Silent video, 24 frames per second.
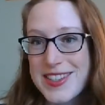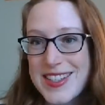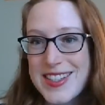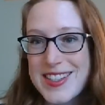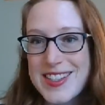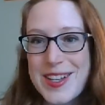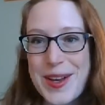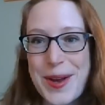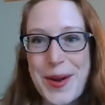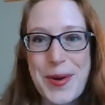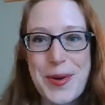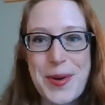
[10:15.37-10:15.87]

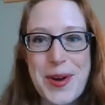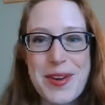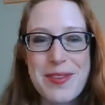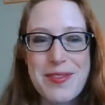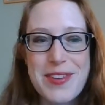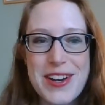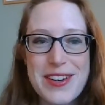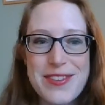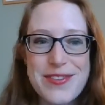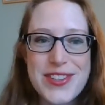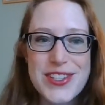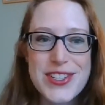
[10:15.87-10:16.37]
So I've
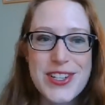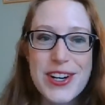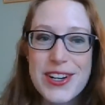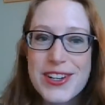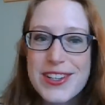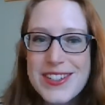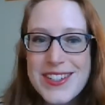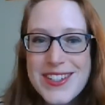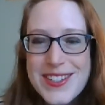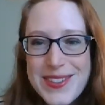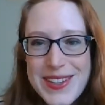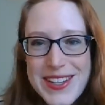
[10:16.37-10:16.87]
kind of started
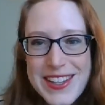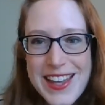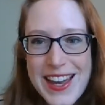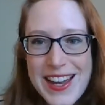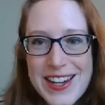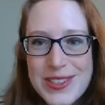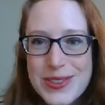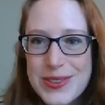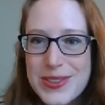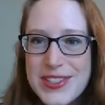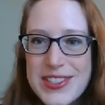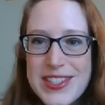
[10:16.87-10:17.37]
doing that
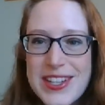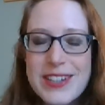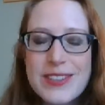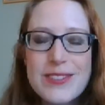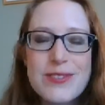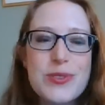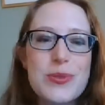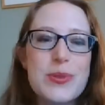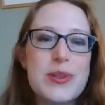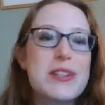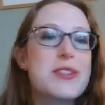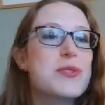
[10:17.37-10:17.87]
towards the end of
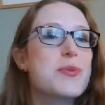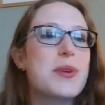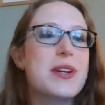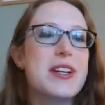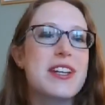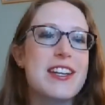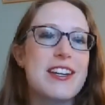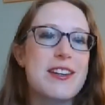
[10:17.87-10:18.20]
2020,